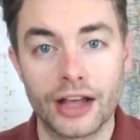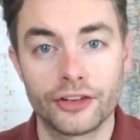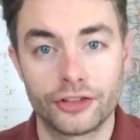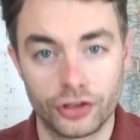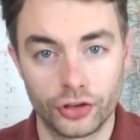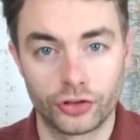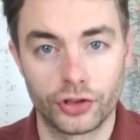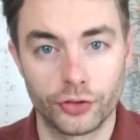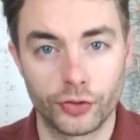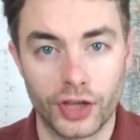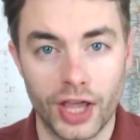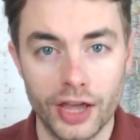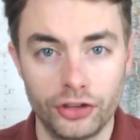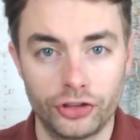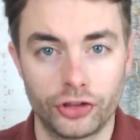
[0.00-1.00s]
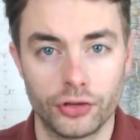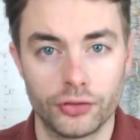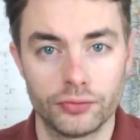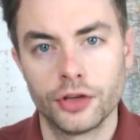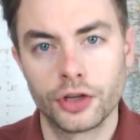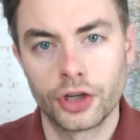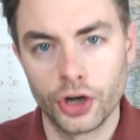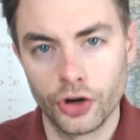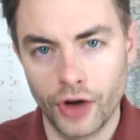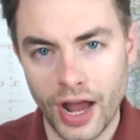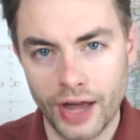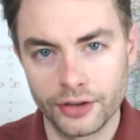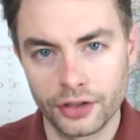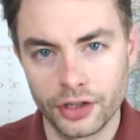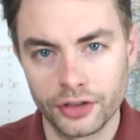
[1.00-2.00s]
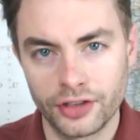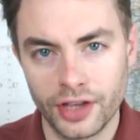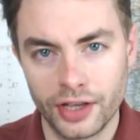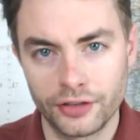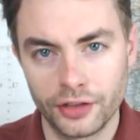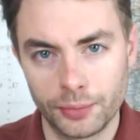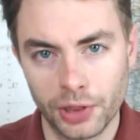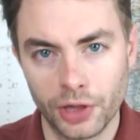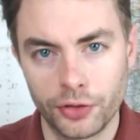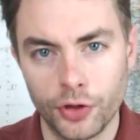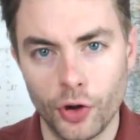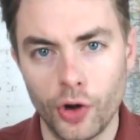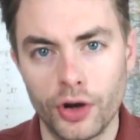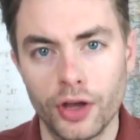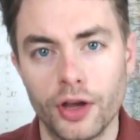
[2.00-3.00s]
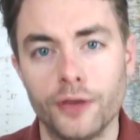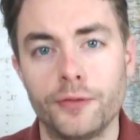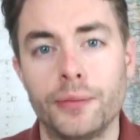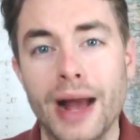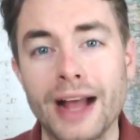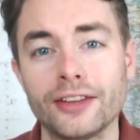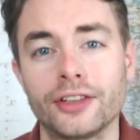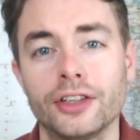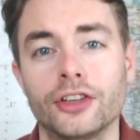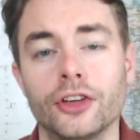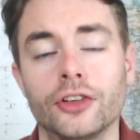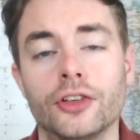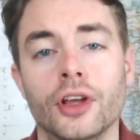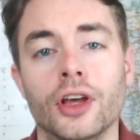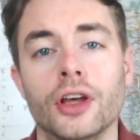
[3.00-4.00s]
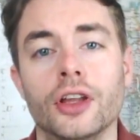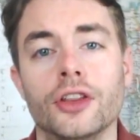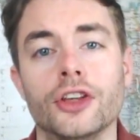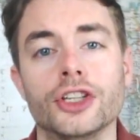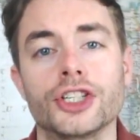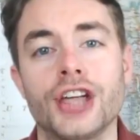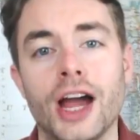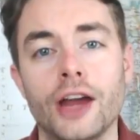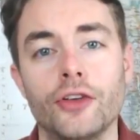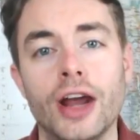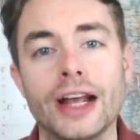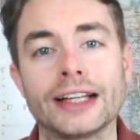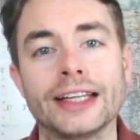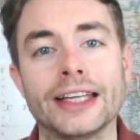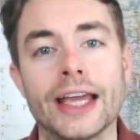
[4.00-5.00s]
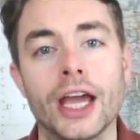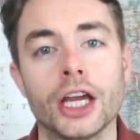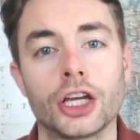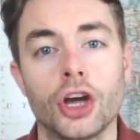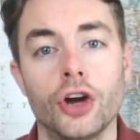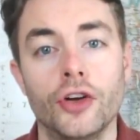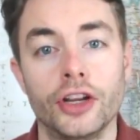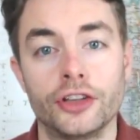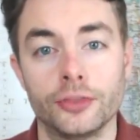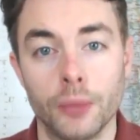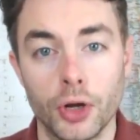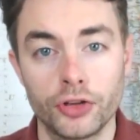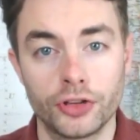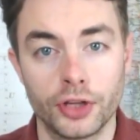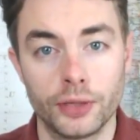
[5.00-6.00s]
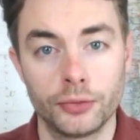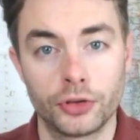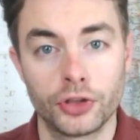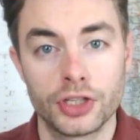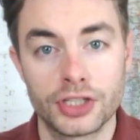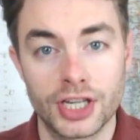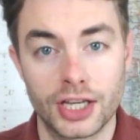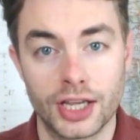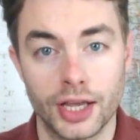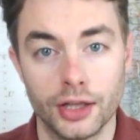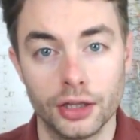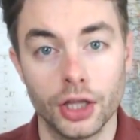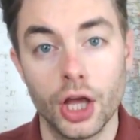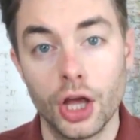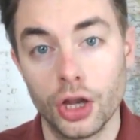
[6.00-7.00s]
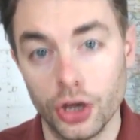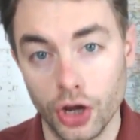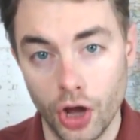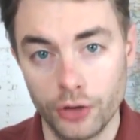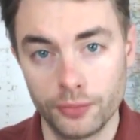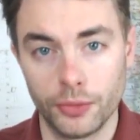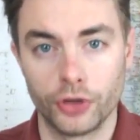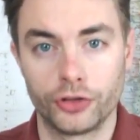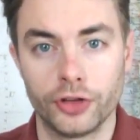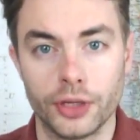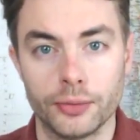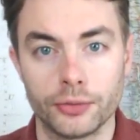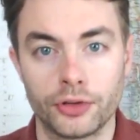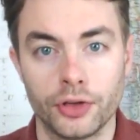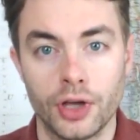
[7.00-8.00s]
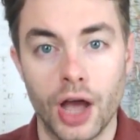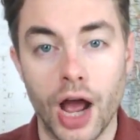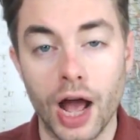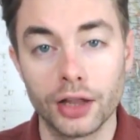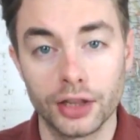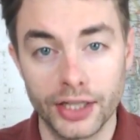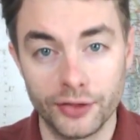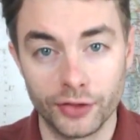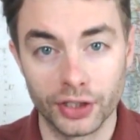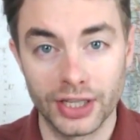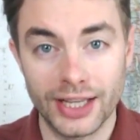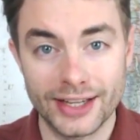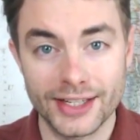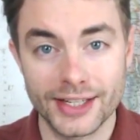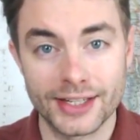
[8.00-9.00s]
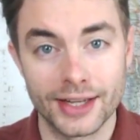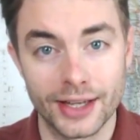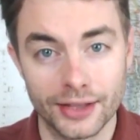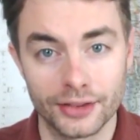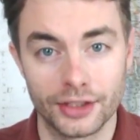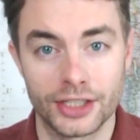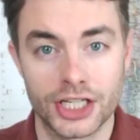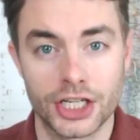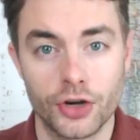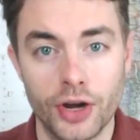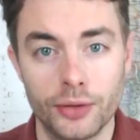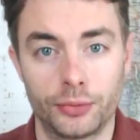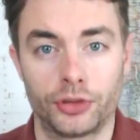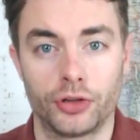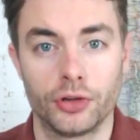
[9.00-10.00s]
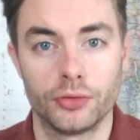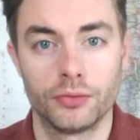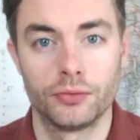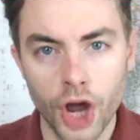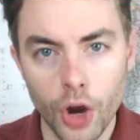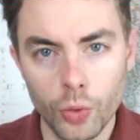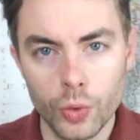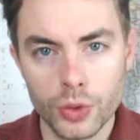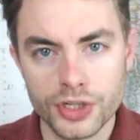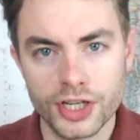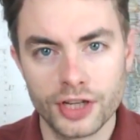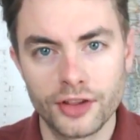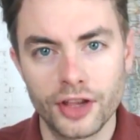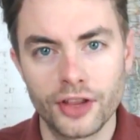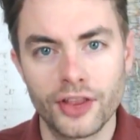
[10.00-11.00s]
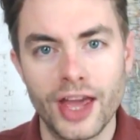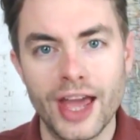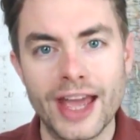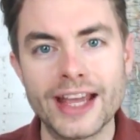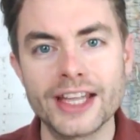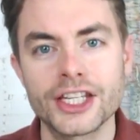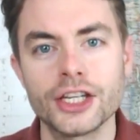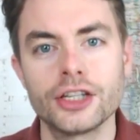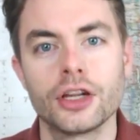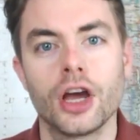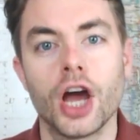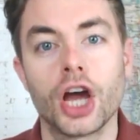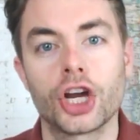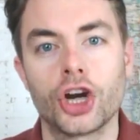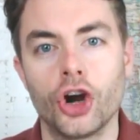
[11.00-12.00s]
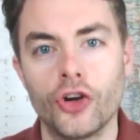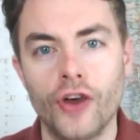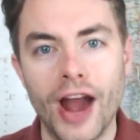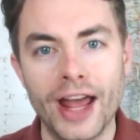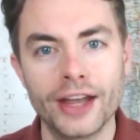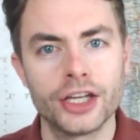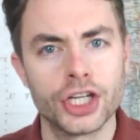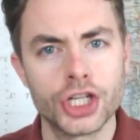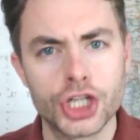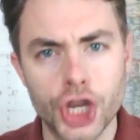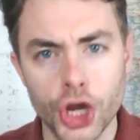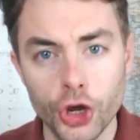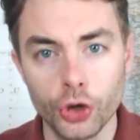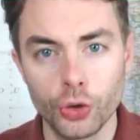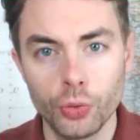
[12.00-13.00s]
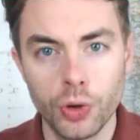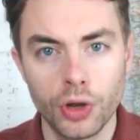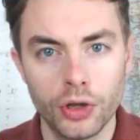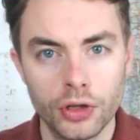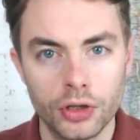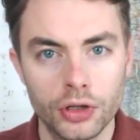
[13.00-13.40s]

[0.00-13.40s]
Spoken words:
as justification. The Quran contains a plethora of passages that directly encourage Muslims to kill non-Muslims. I'll leave a list in the description. Note that there isn't a Quran 2,